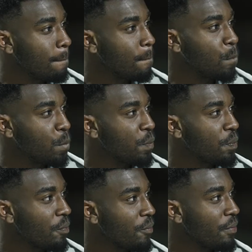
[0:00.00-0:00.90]
was in
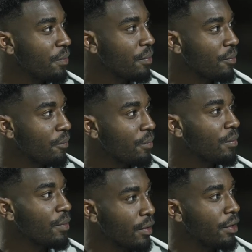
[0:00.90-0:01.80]
Cyprus.
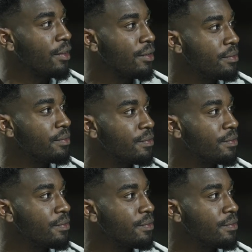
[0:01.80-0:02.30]
You got your first